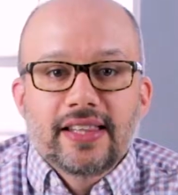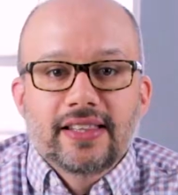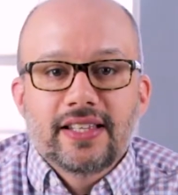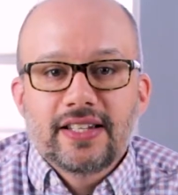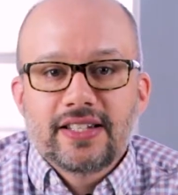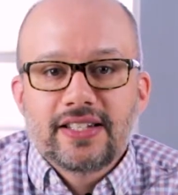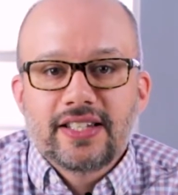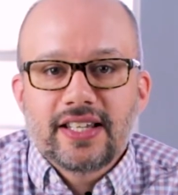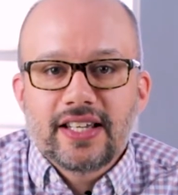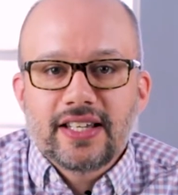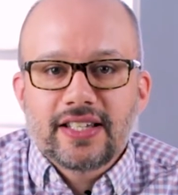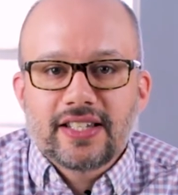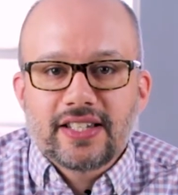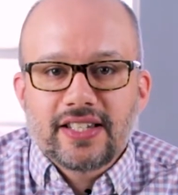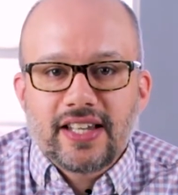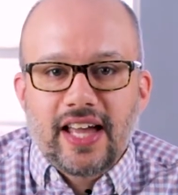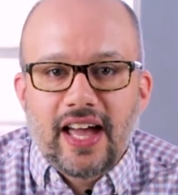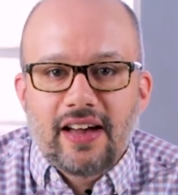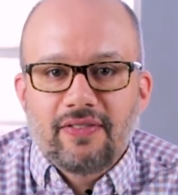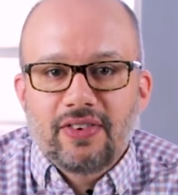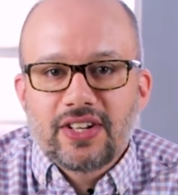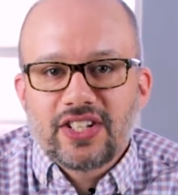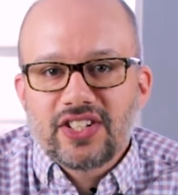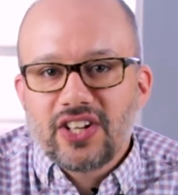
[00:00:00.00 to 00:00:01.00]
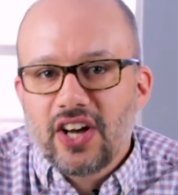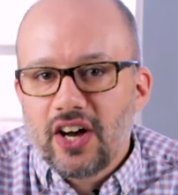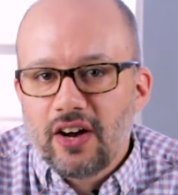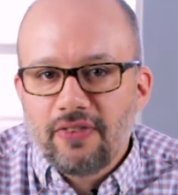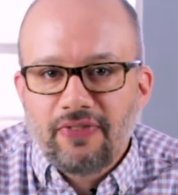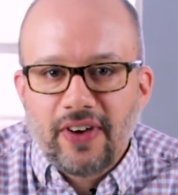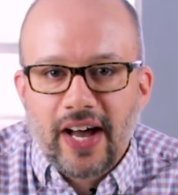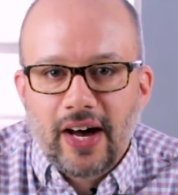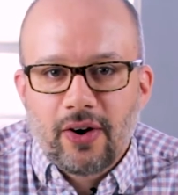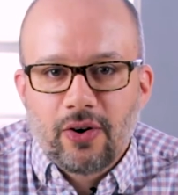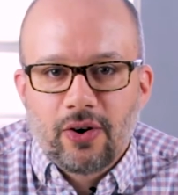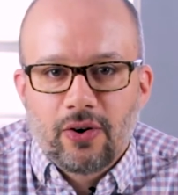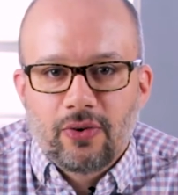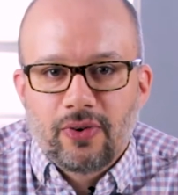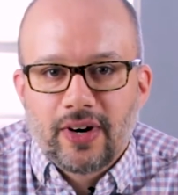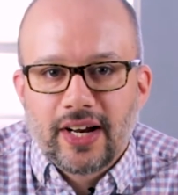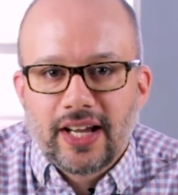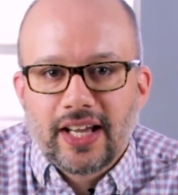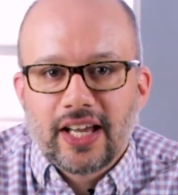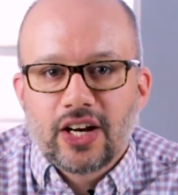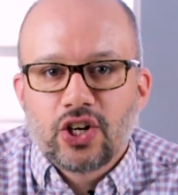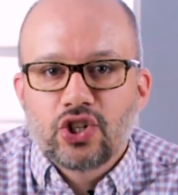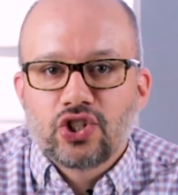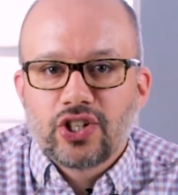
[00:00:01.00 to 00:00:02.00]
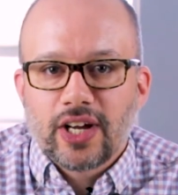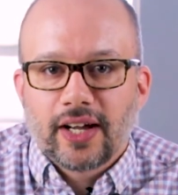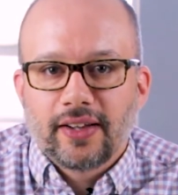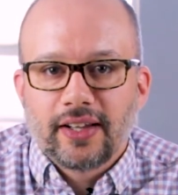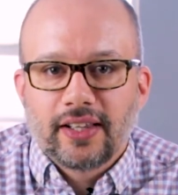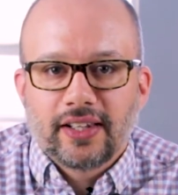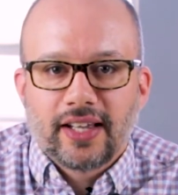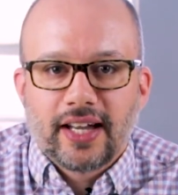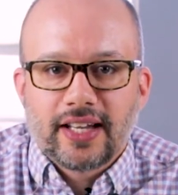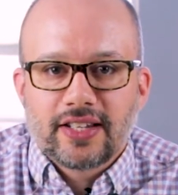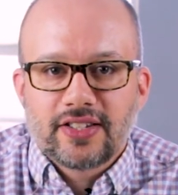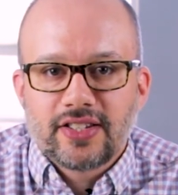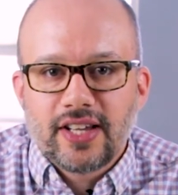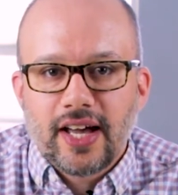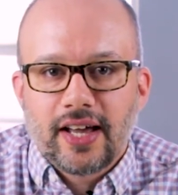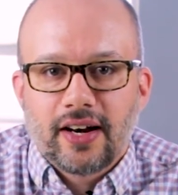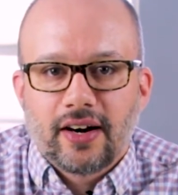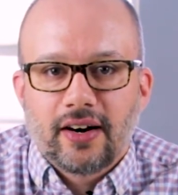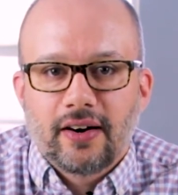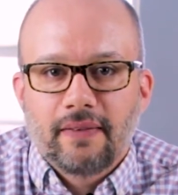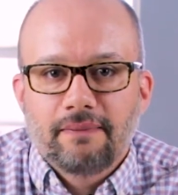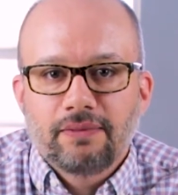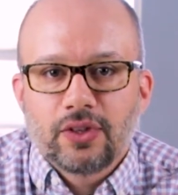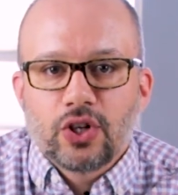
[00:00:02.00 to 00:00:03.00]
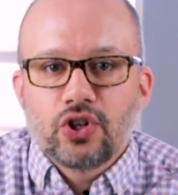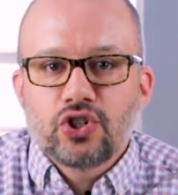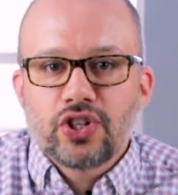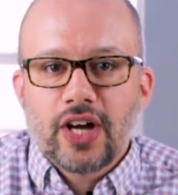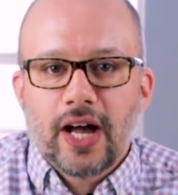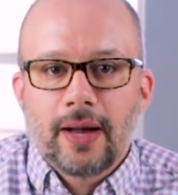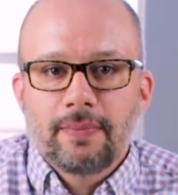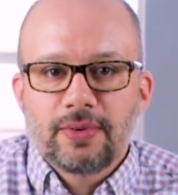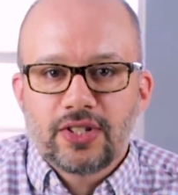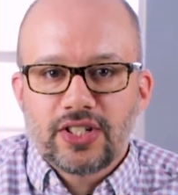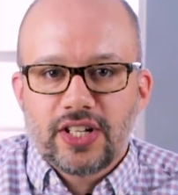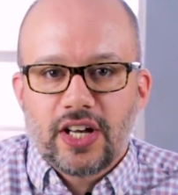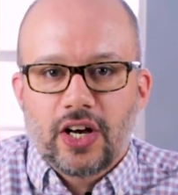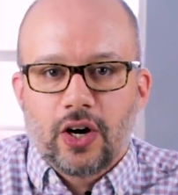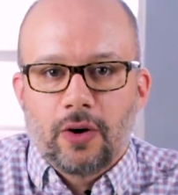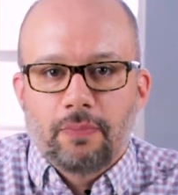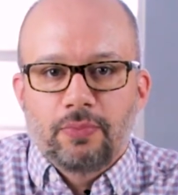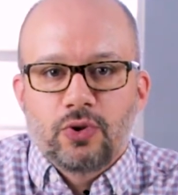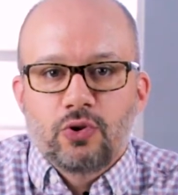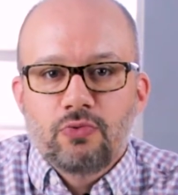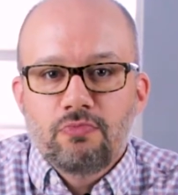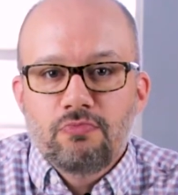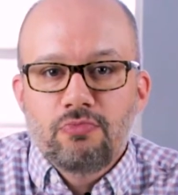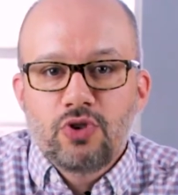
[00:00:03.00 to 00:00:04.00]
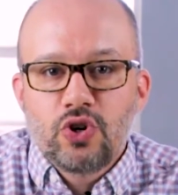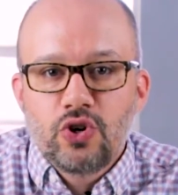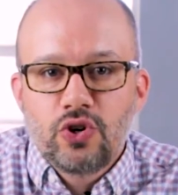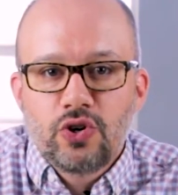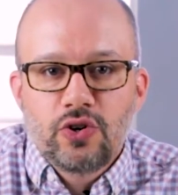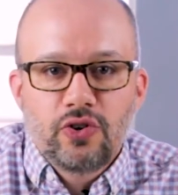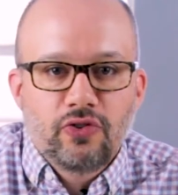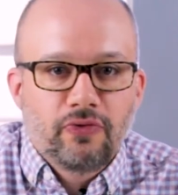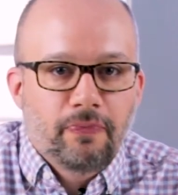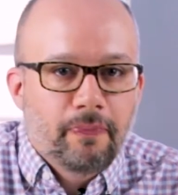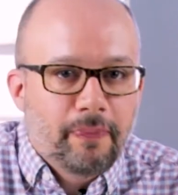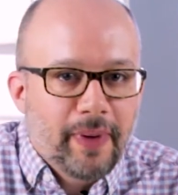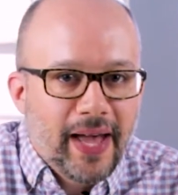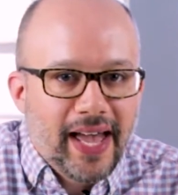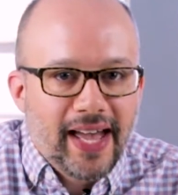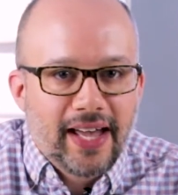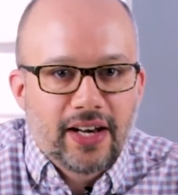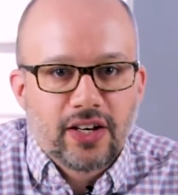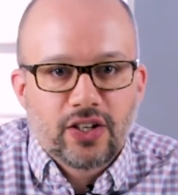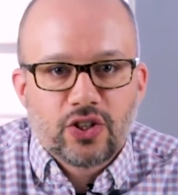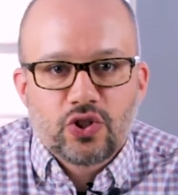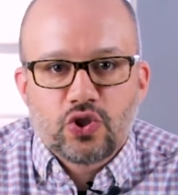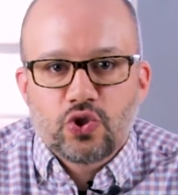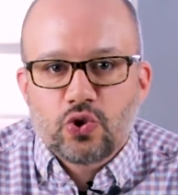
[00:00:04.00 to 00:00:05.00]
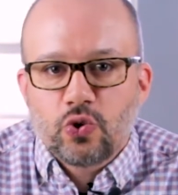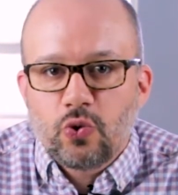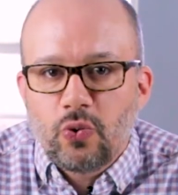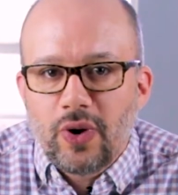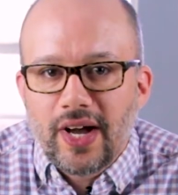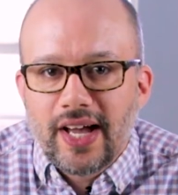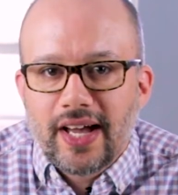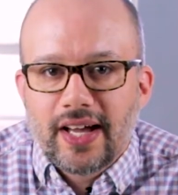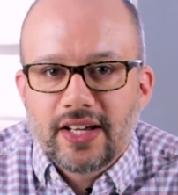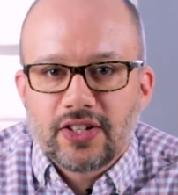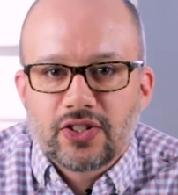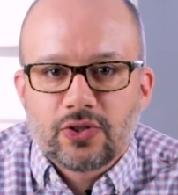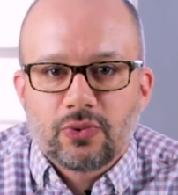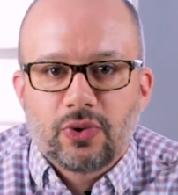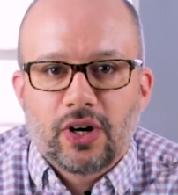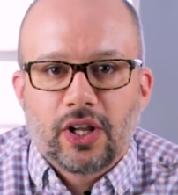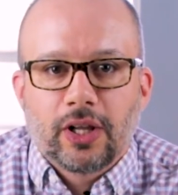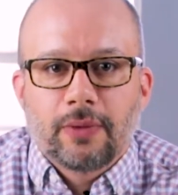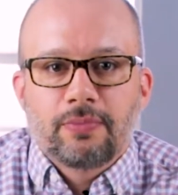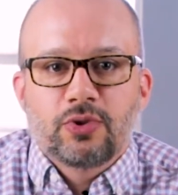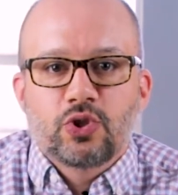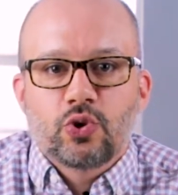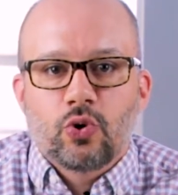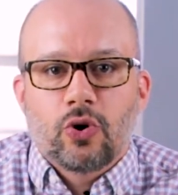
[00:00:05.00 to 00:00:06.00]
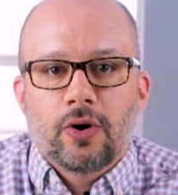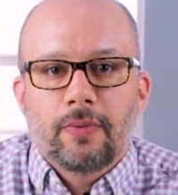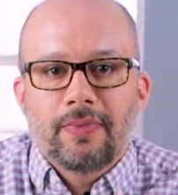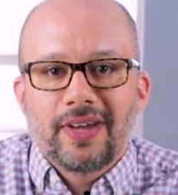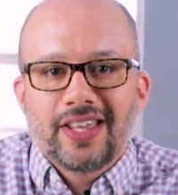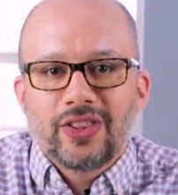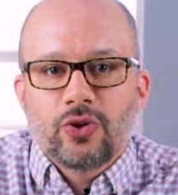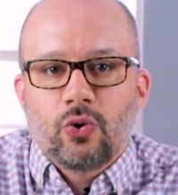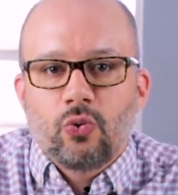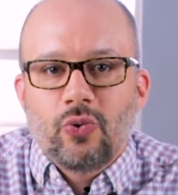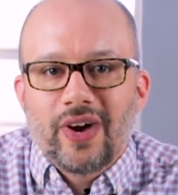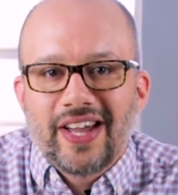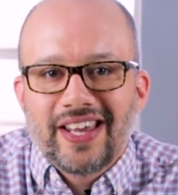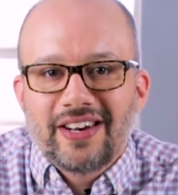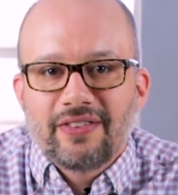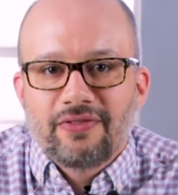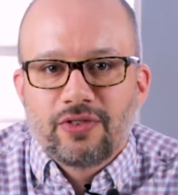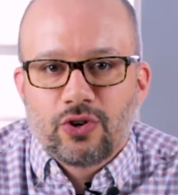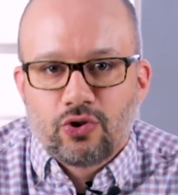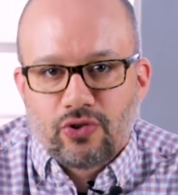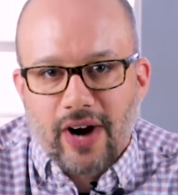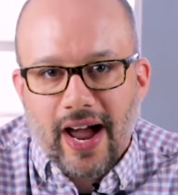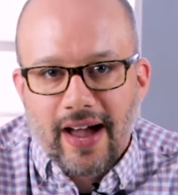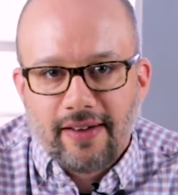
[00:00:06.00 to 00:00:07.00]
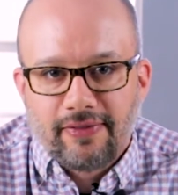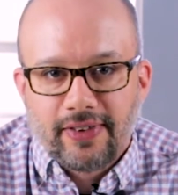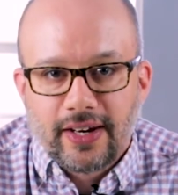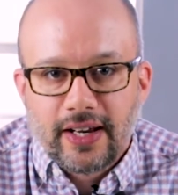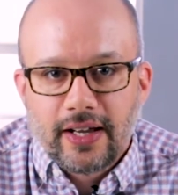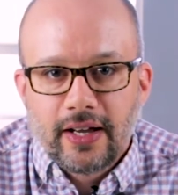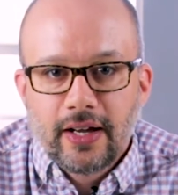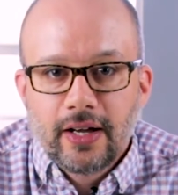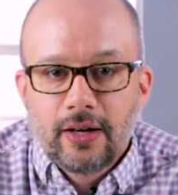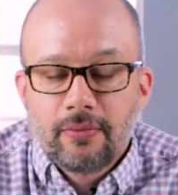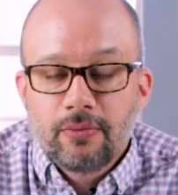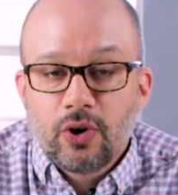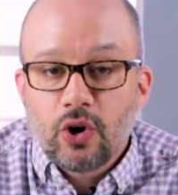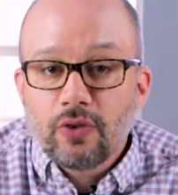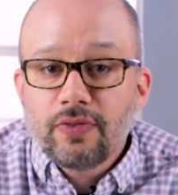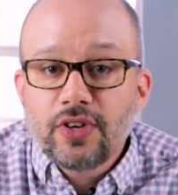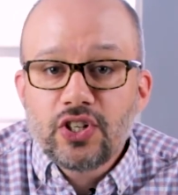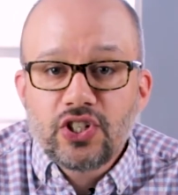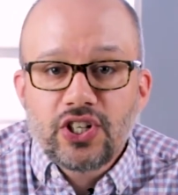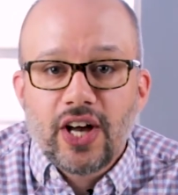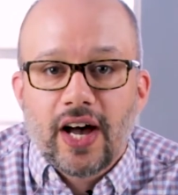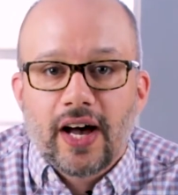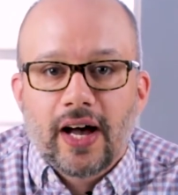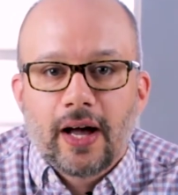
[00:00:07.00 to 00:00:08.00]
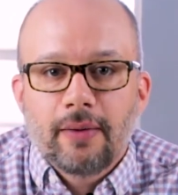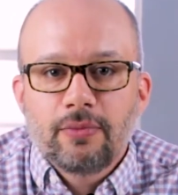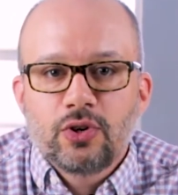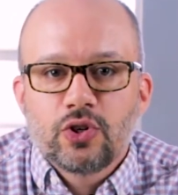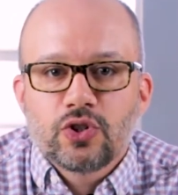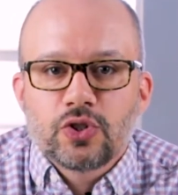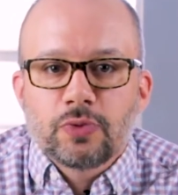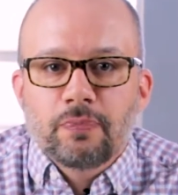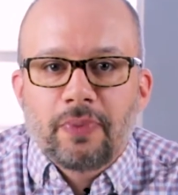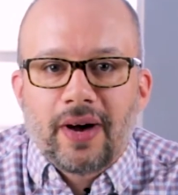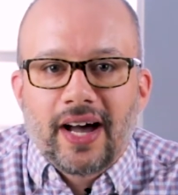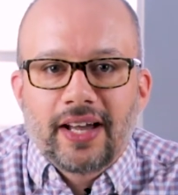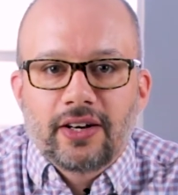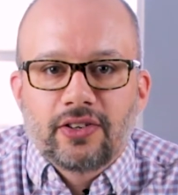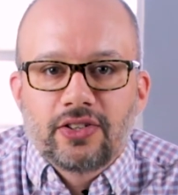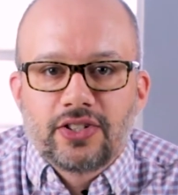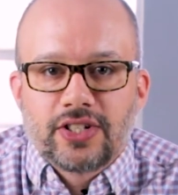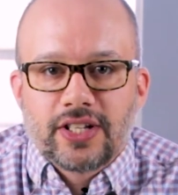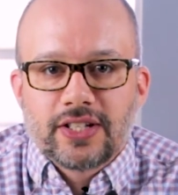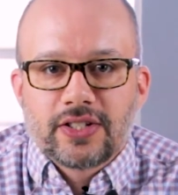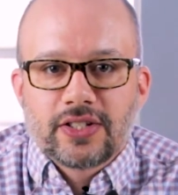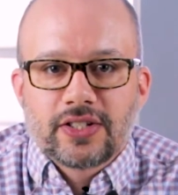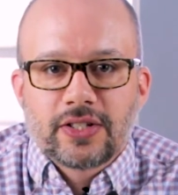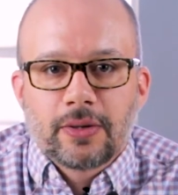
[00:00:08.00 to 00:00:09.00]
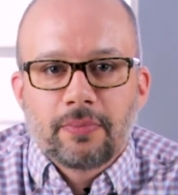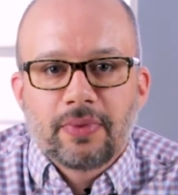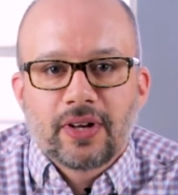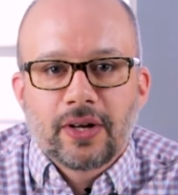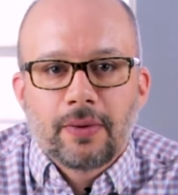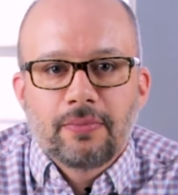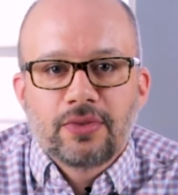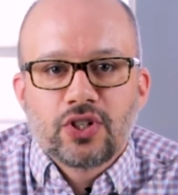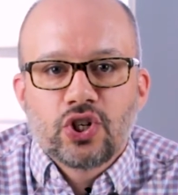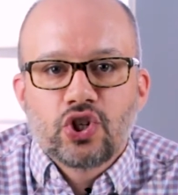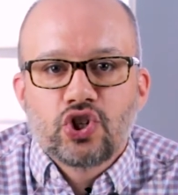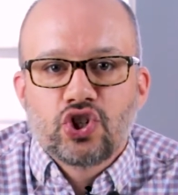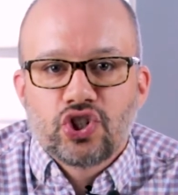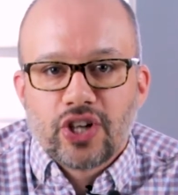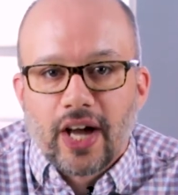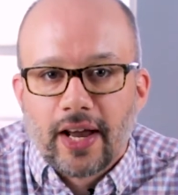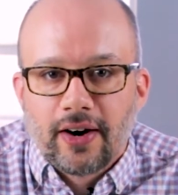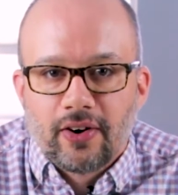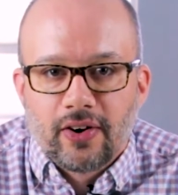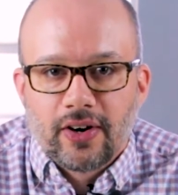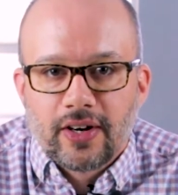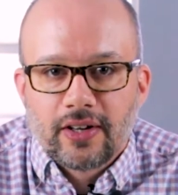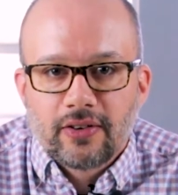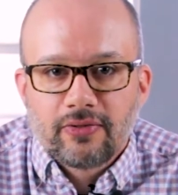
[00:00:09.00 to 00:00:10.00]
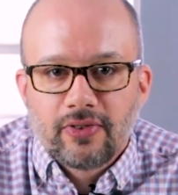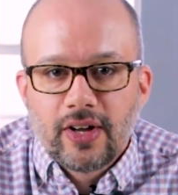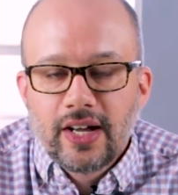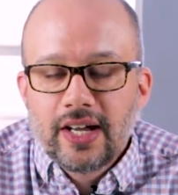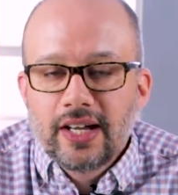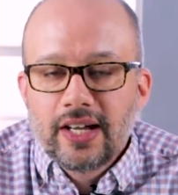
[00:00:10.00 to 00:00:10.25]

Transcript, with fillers: The discs have a tough outer ring and a jelly-like center. Their job is to help you move, bend, and twist while absorbing the weight of gravity. But over time, your spinal discs can become degenerative.